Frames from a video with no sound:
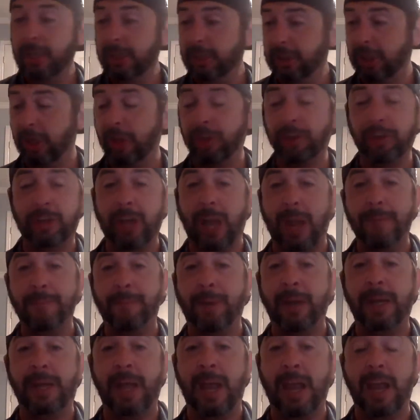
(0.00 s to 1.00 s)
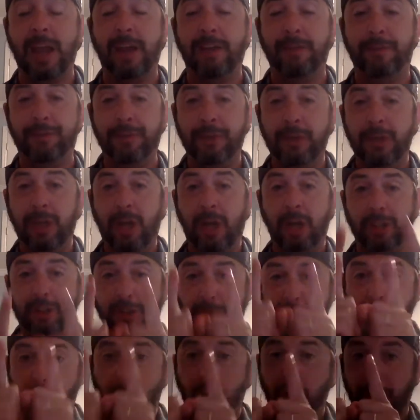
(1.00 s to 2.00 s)
The other guy might have a
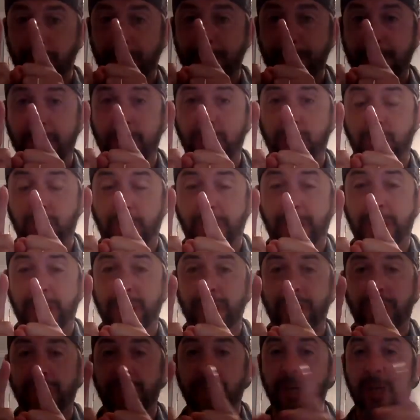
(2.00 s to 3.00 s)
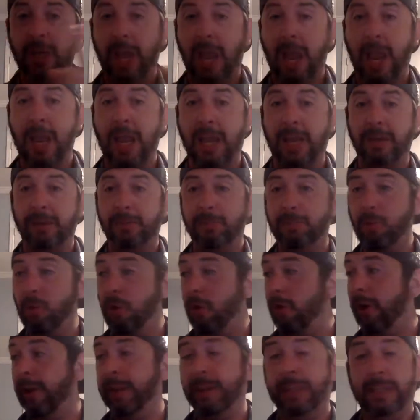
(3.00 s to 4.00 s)
smaller middle range and
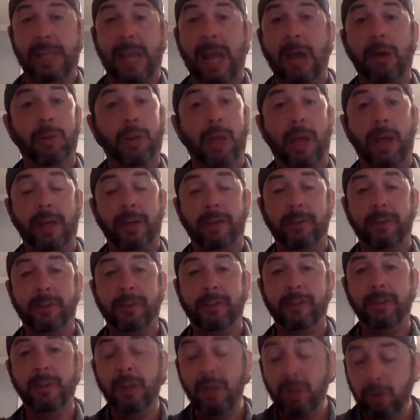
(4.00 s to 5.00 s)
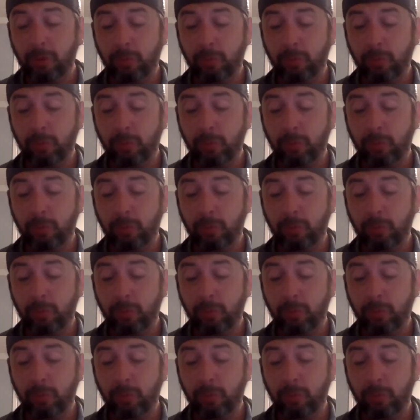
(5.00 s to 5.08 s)
more on the outliers.